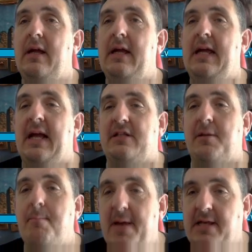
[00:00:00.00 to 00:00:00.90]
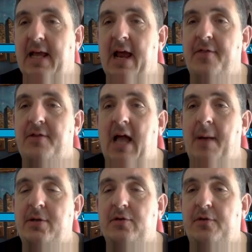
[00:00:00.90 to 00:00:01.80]
he has to mitigate the
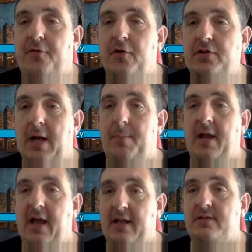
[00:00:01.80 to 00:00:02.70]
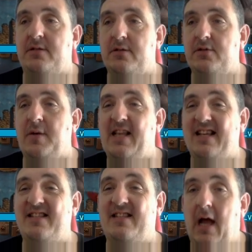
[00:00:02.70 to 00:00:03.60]
damage on the first couple of hits so he
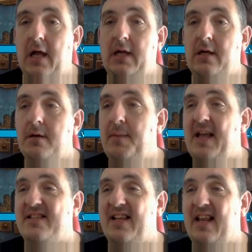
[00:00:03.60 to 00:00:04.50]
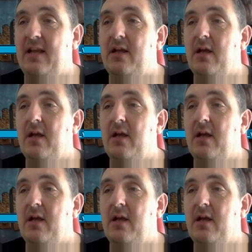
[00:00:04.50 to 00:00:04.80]
doesn't die, basically.